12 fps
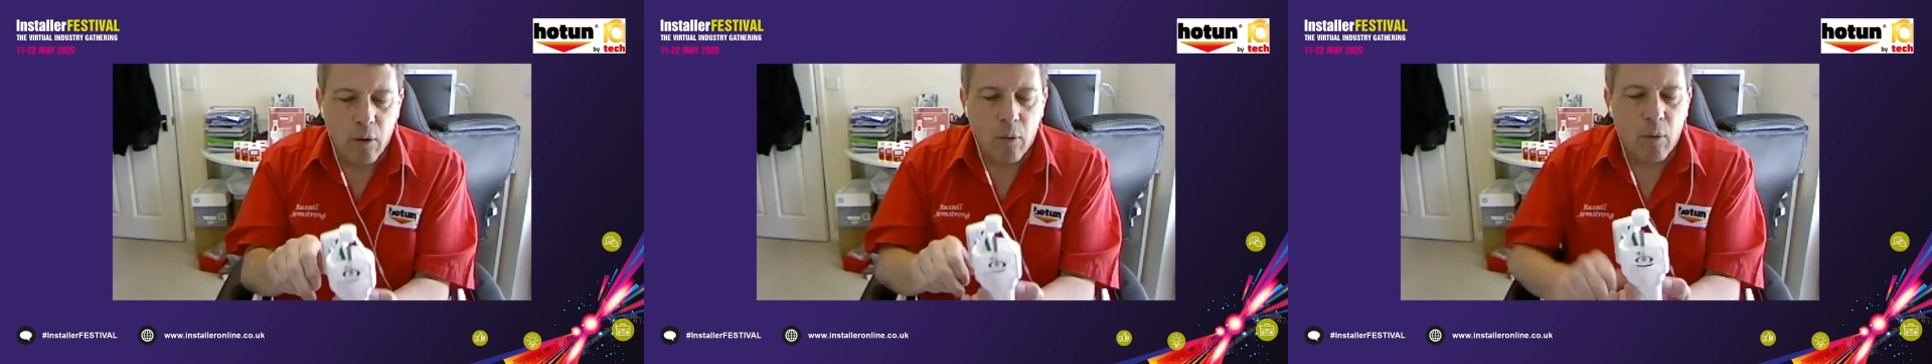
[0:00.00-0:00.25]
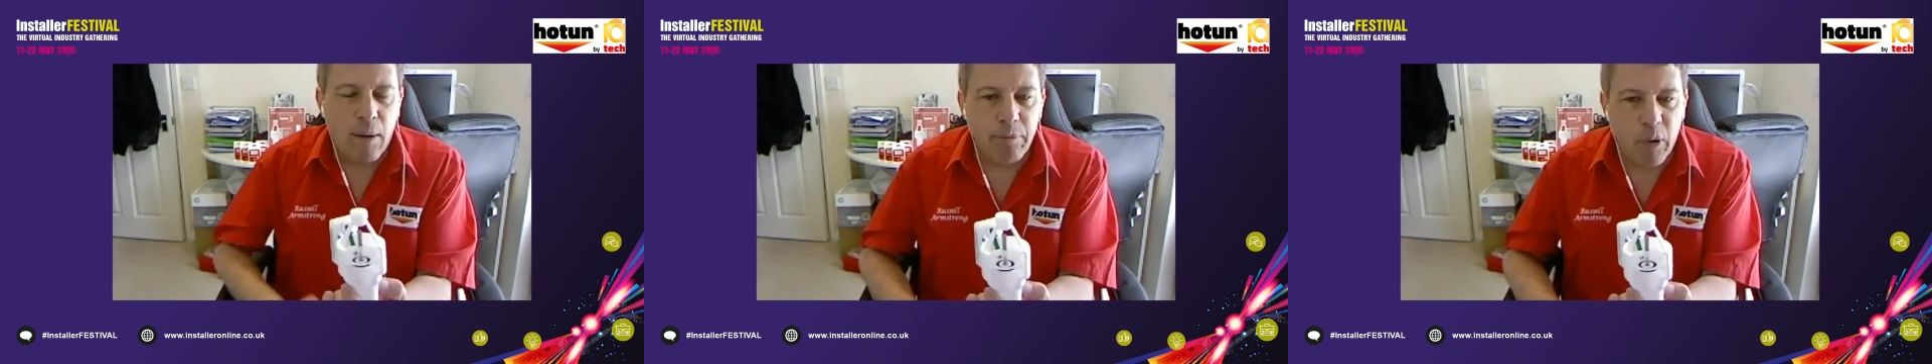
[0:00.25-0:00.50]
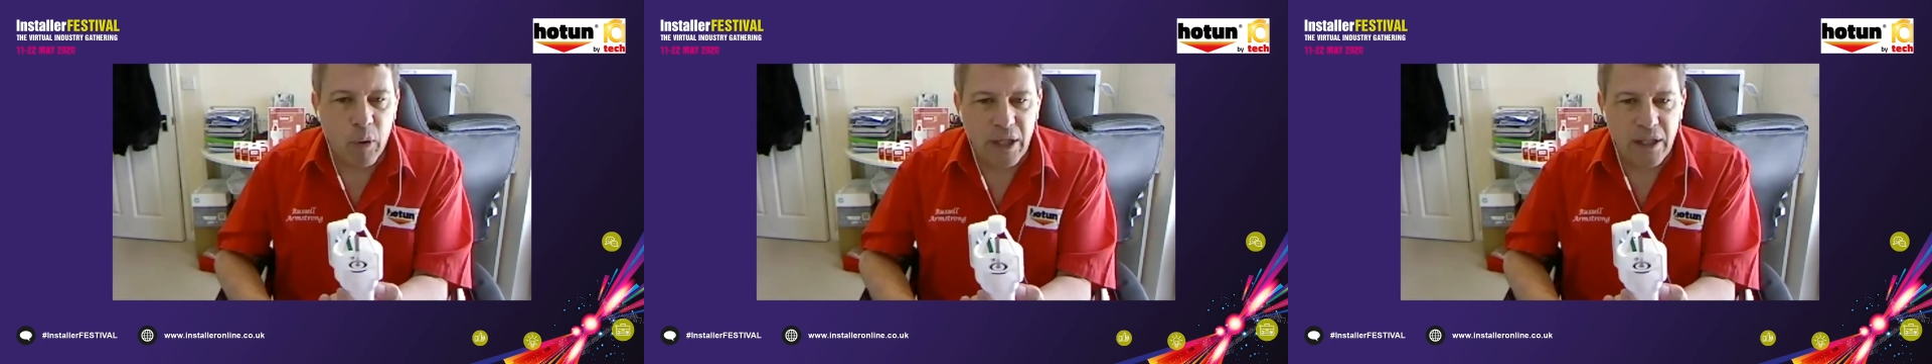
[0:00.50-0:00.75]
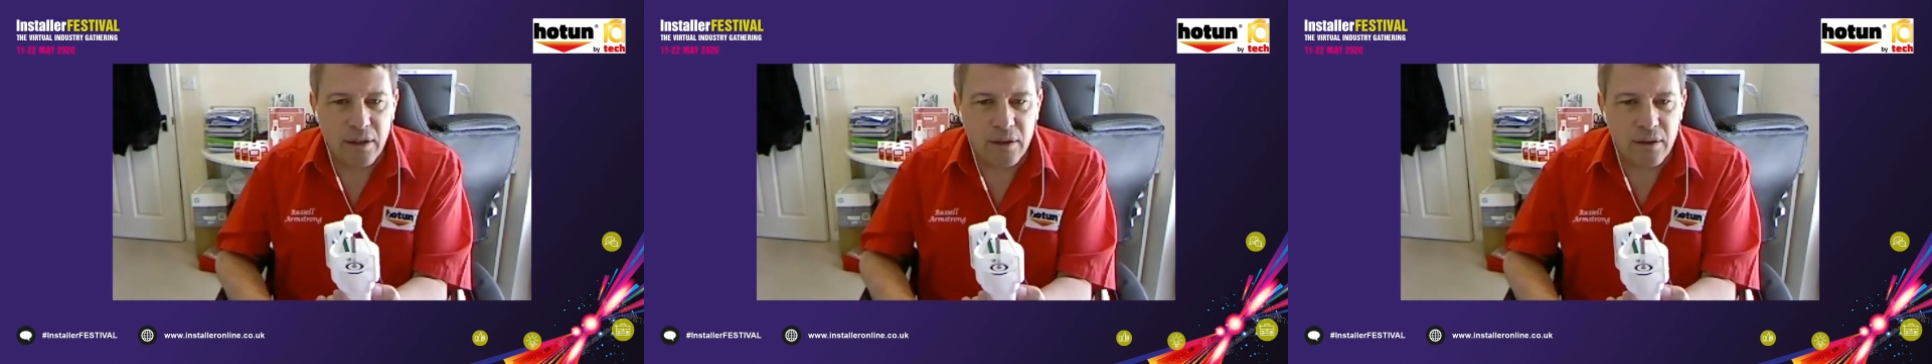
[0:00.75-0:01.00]
1
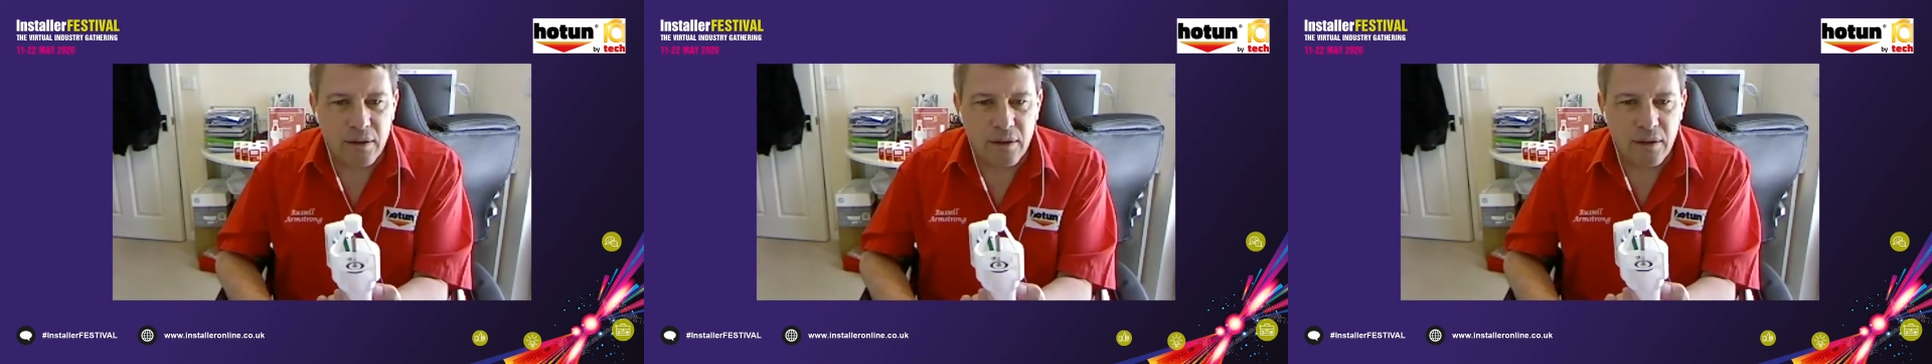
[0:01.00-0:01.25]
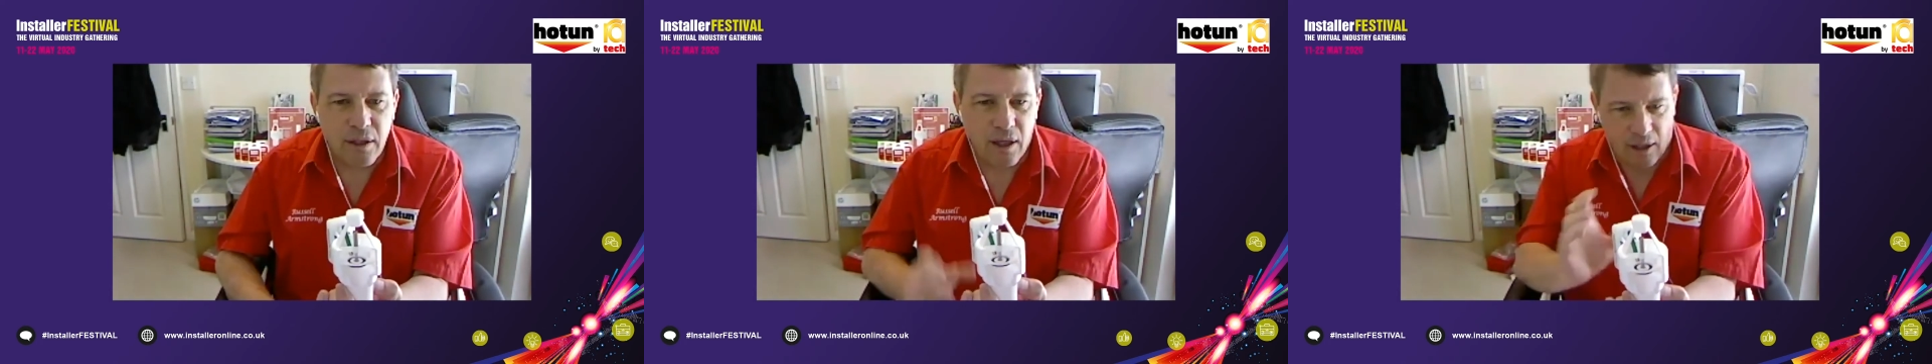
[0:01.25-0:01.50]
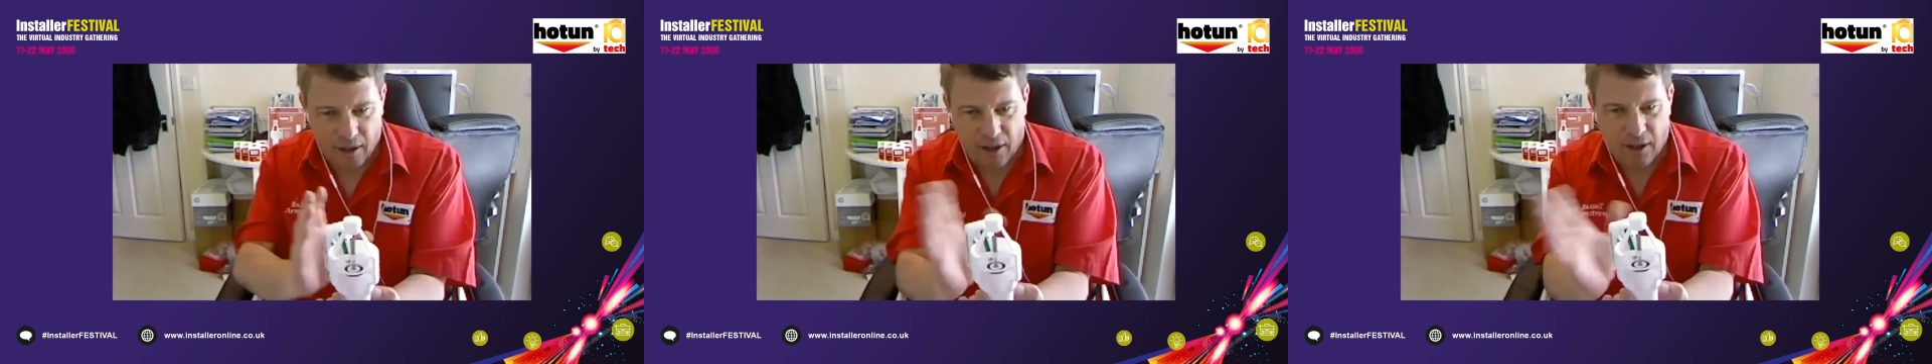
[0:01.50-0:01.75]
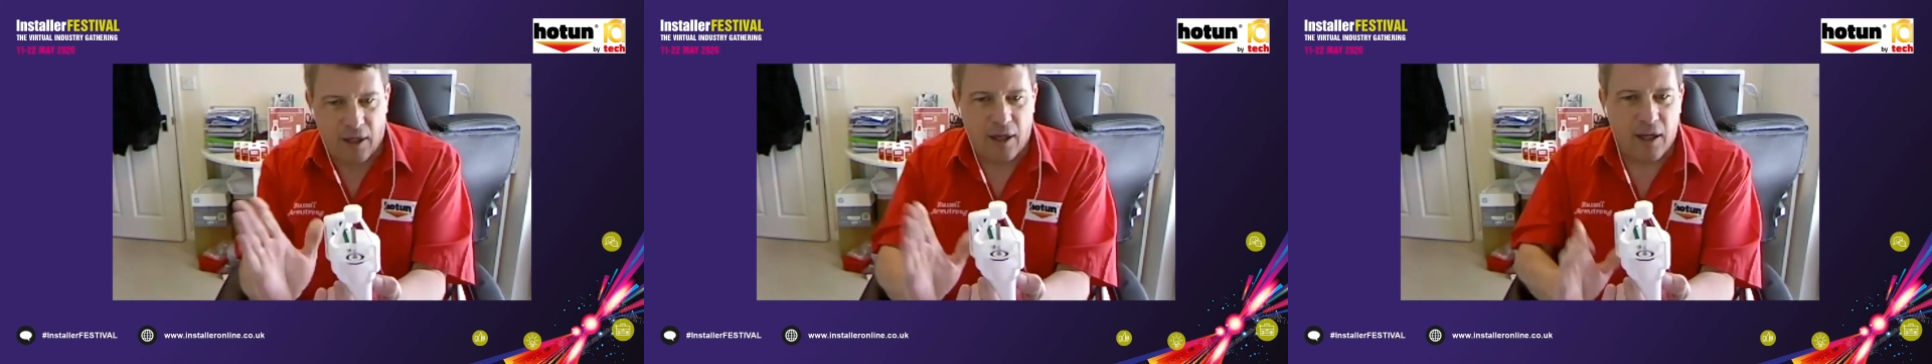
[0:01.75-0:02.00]
point,
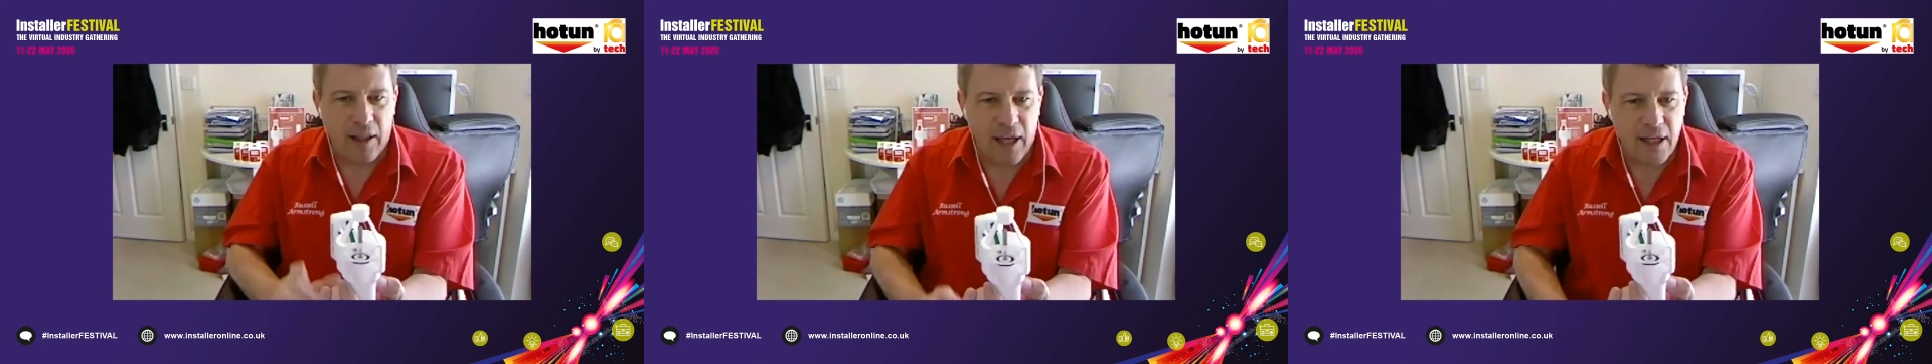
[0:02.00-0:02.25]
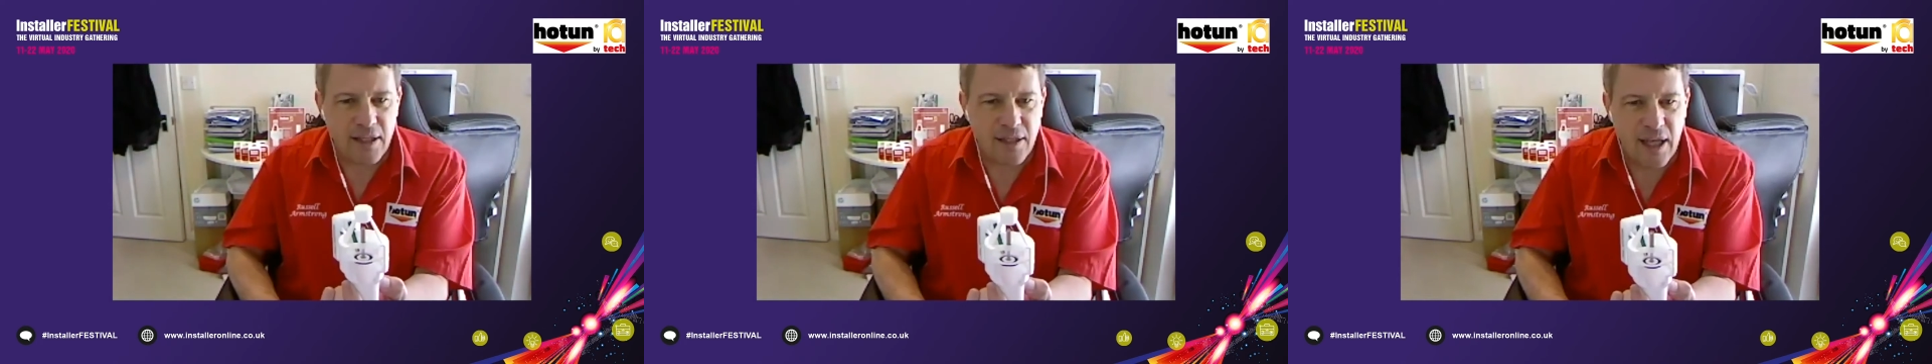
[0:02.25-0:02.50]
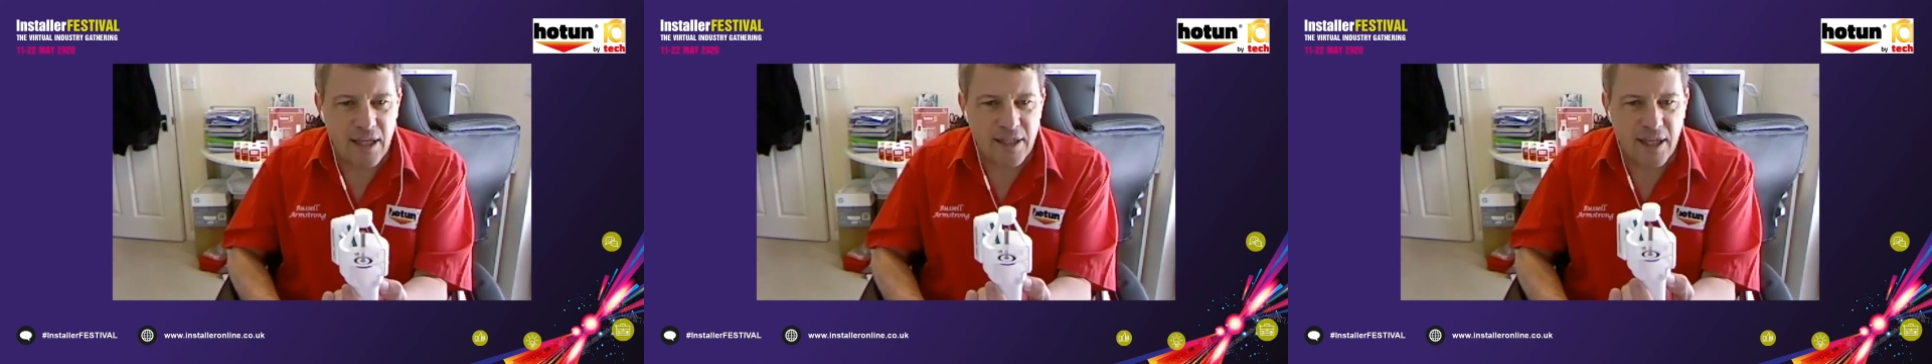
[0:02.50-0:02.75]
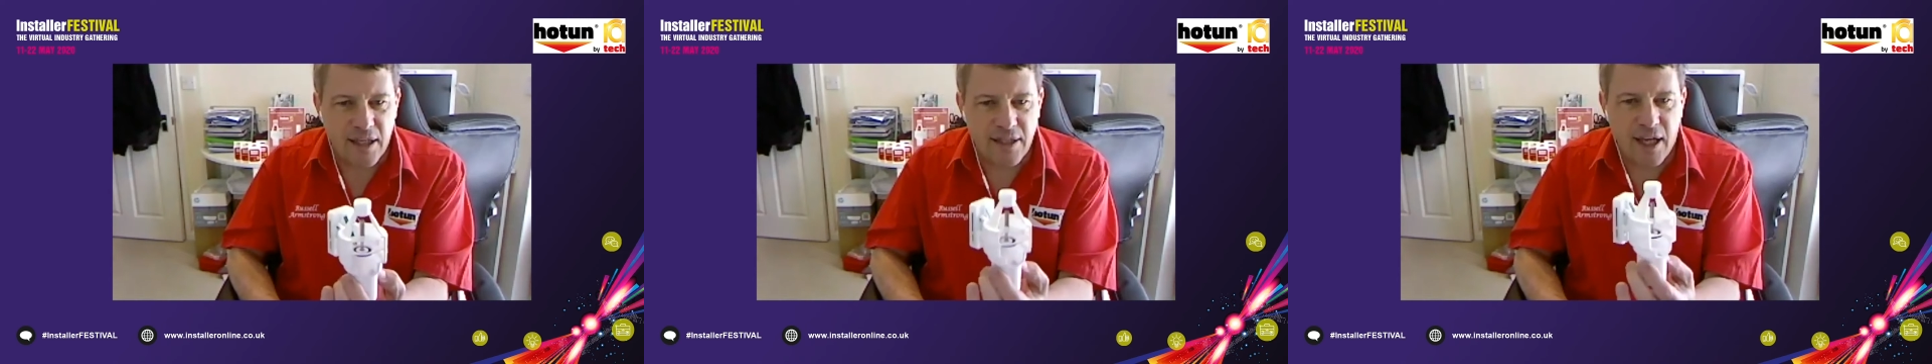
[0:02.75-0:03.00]
and that's
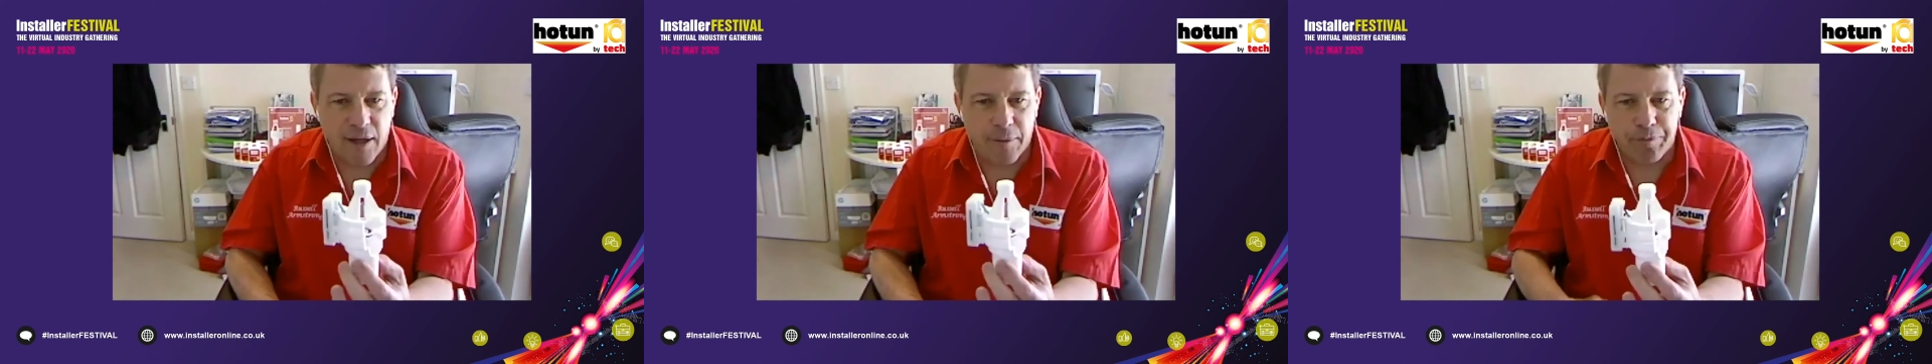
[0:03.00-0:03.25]
us done.